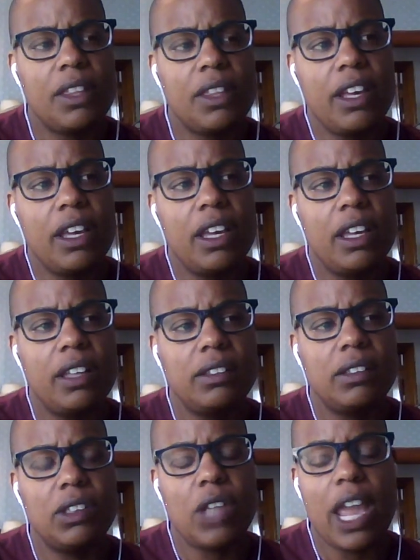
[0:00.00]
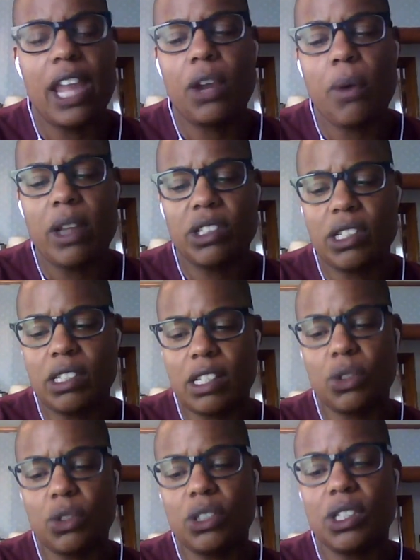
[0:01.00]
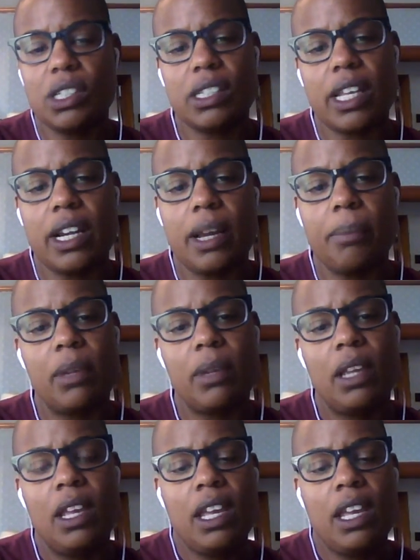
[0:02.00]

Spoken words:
the 8 questions that Tricia set up.